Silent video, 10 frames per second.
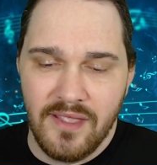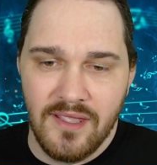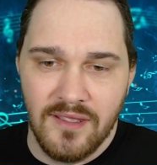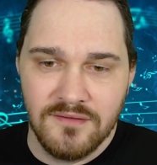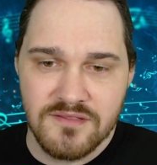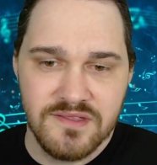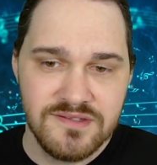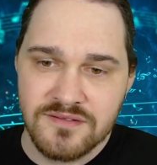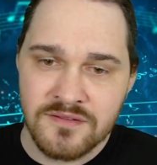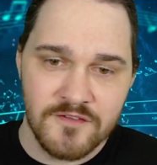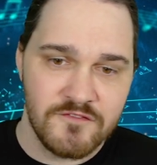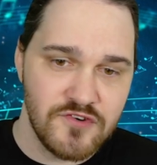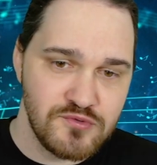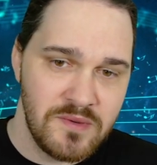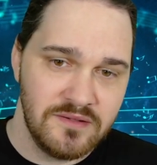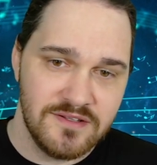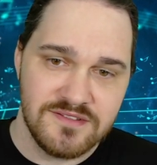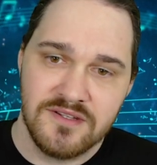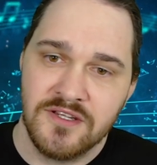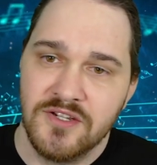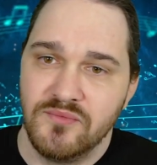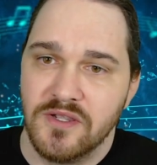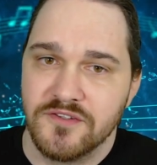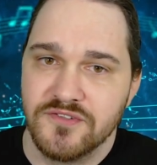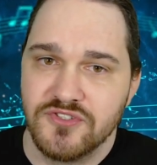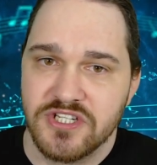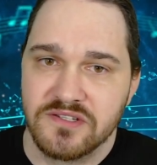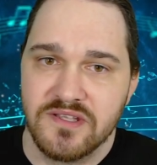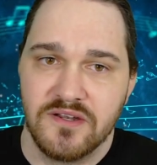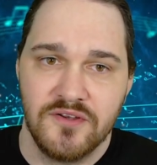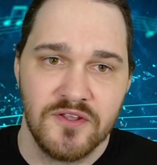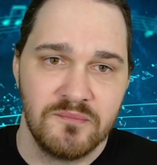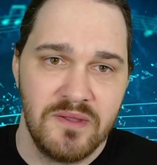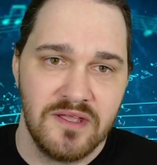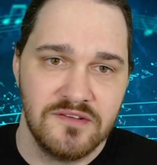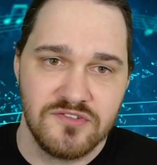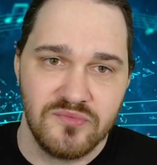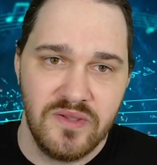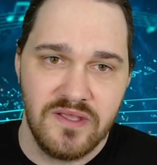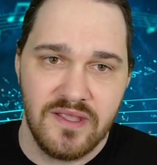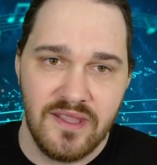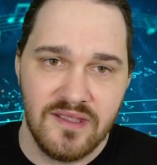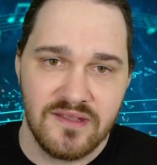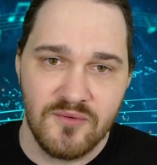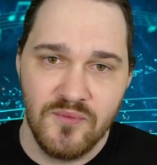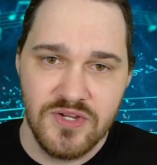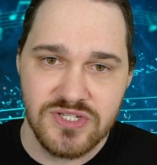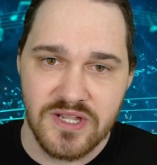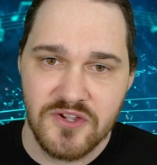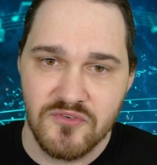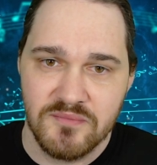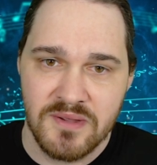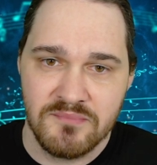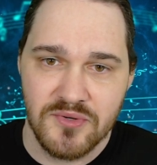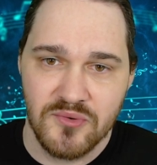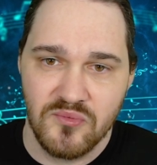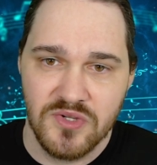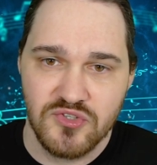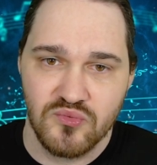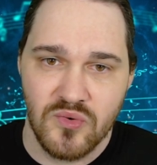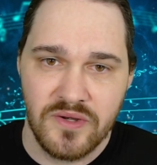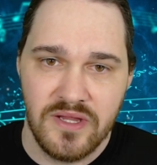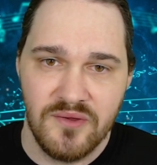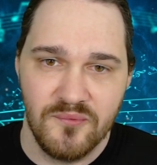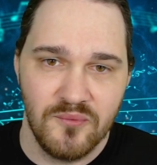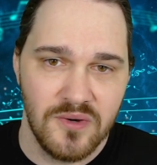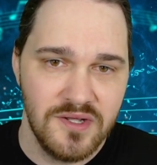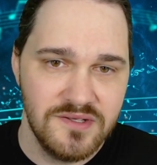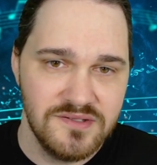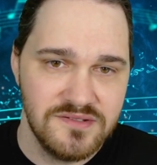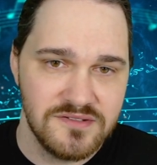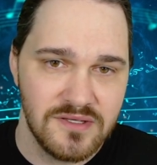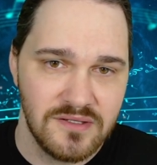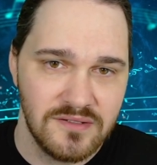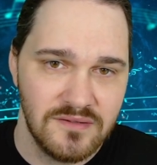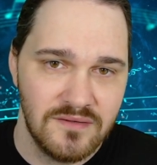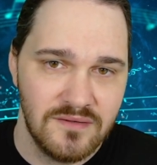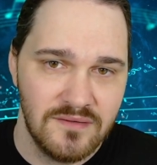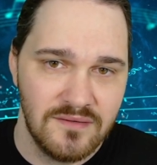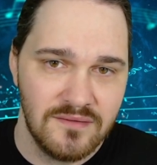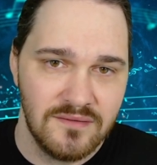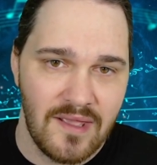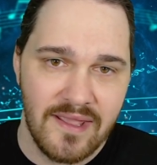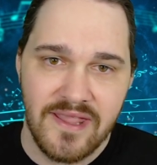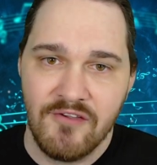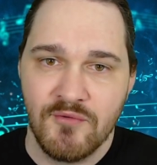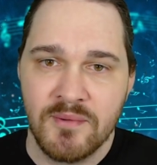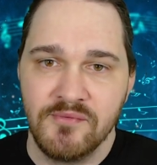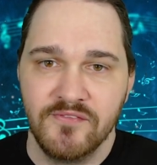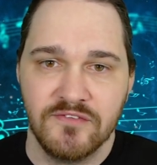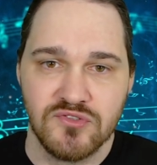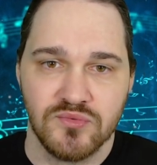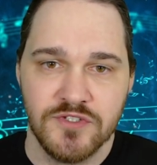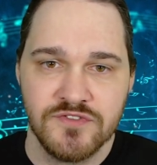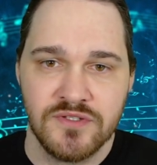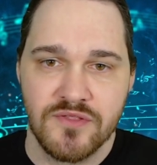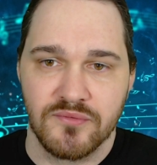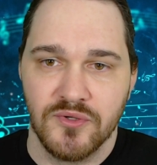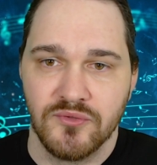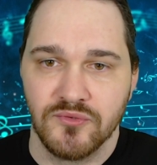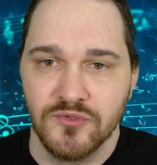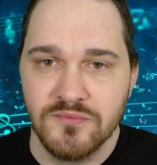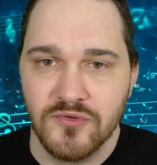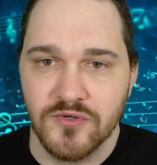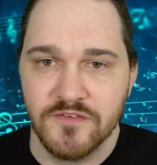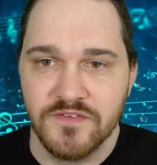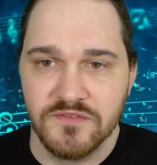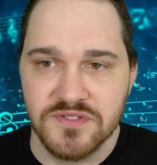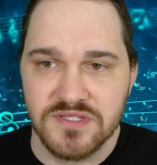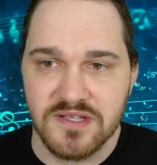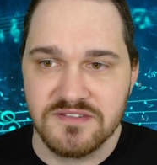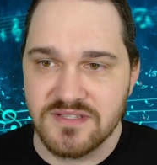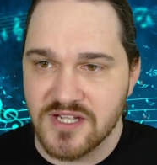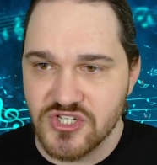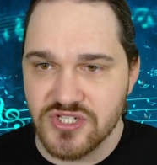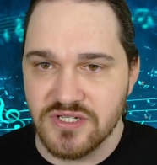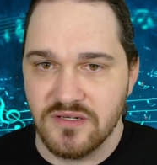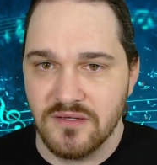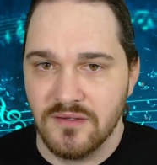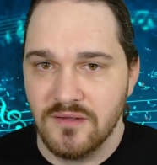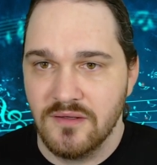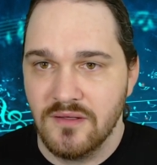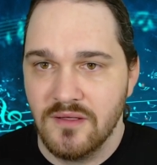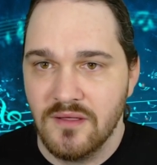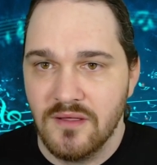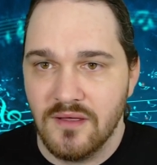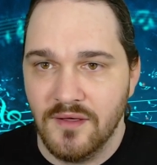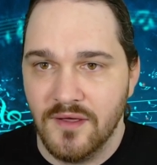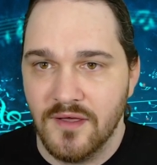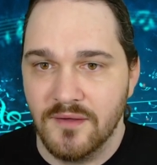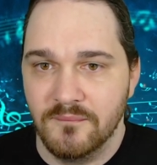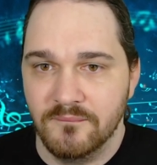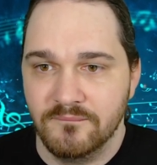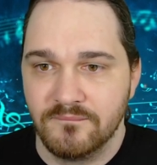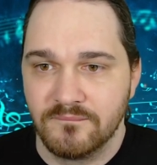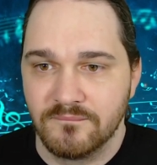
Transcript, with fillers: And this isn't the first band that's done it. We also checked out another band this week, and I wish I could remember which one it was. I can't remember if it was Wolves in the Throne Room or if it was Dissection. Um,